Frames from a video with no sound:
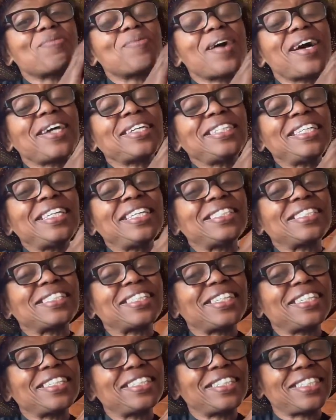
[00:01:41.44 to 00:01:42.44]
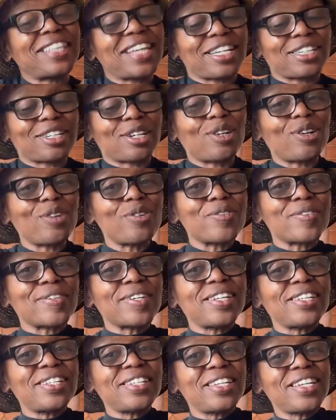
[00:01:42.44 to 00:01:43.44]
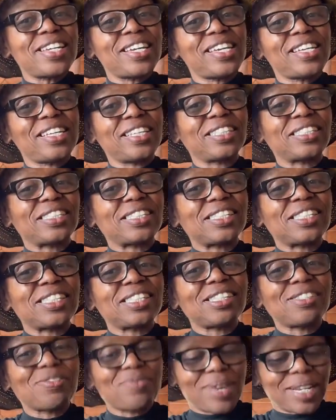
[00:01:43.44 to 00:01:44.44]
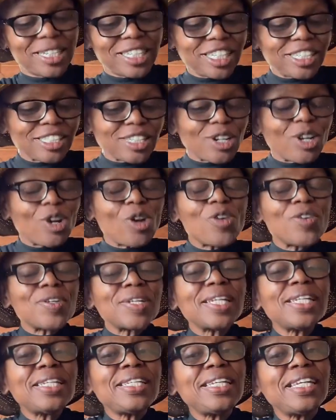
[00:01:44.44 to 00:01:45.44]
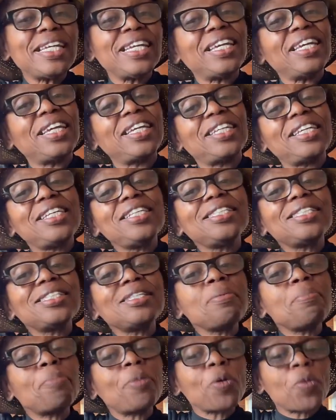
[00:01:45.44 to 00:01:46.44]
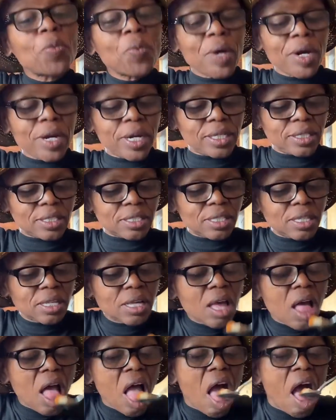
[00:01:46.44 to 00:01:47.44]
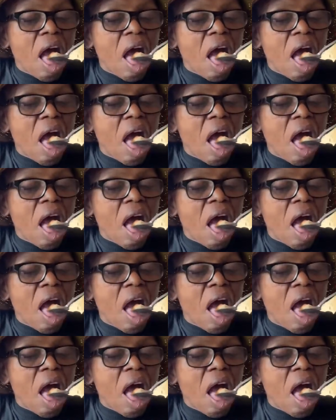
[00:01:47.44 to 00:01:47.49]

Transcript: What is it that chlorine needs? What does chlorine need? In simple words,